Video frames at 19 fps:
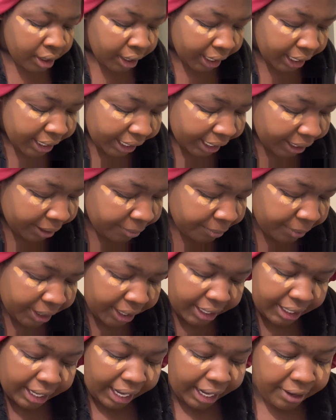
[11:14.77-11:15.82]
it came
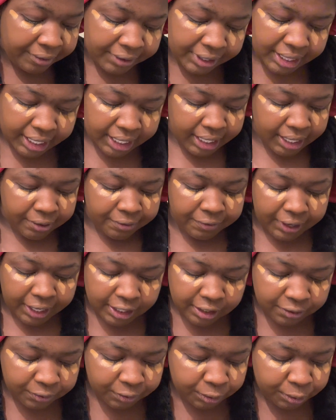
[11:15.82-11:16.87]
with everything, the
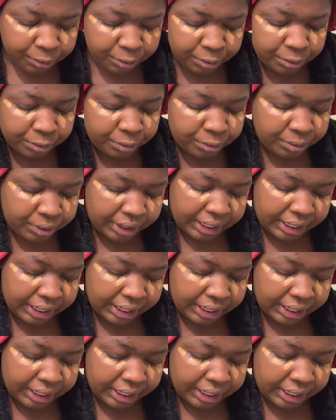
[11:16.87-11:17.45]
fish food,